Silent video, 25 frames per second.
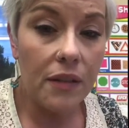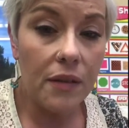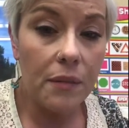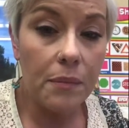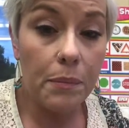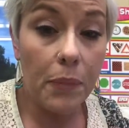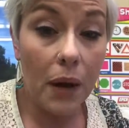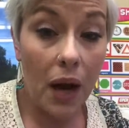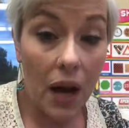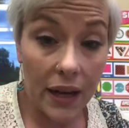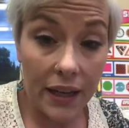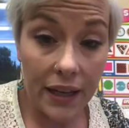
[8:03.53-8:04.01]

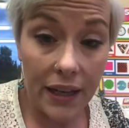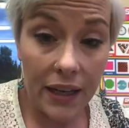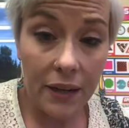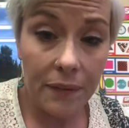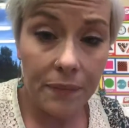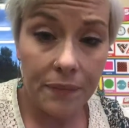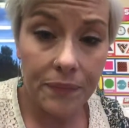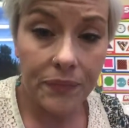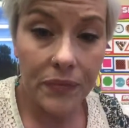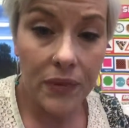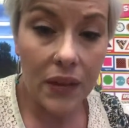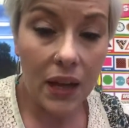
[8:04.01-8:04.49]

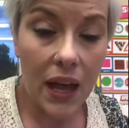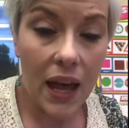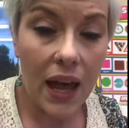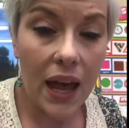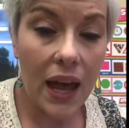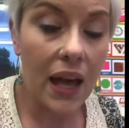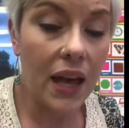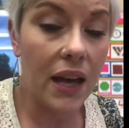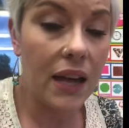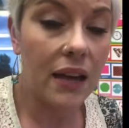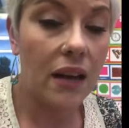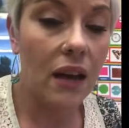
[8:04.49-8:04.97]
body
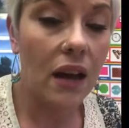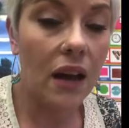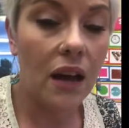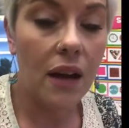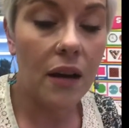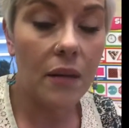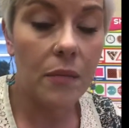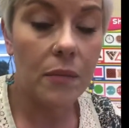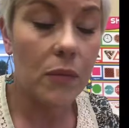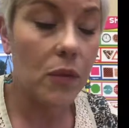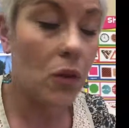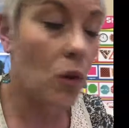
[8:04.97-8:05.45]
and
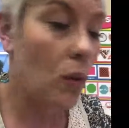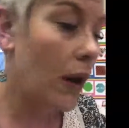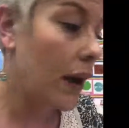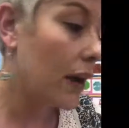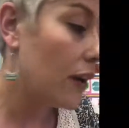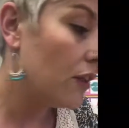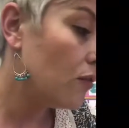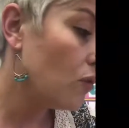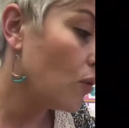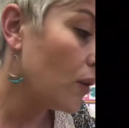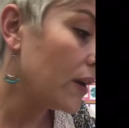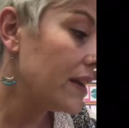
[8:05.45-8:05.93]

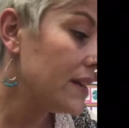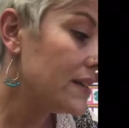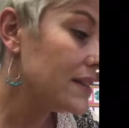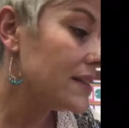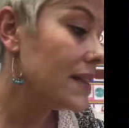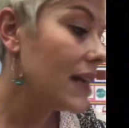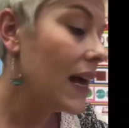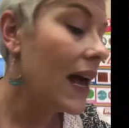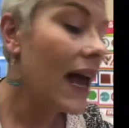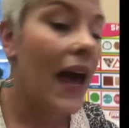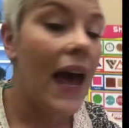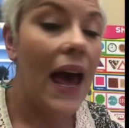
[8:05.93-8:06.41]
quiet voice,